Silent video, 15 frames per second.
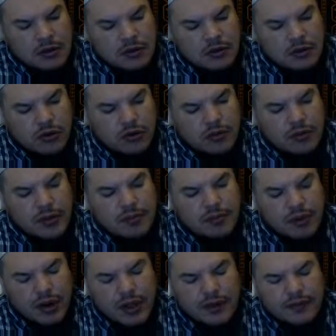So, in
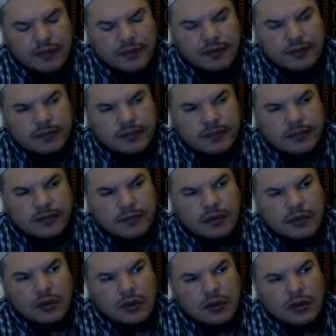brief,
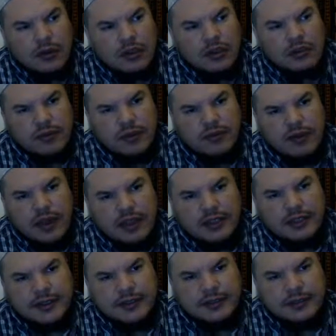this
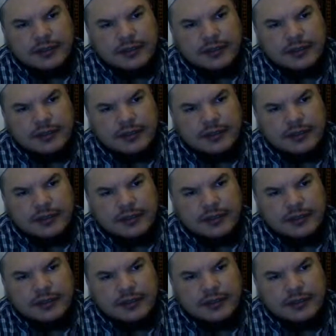reflection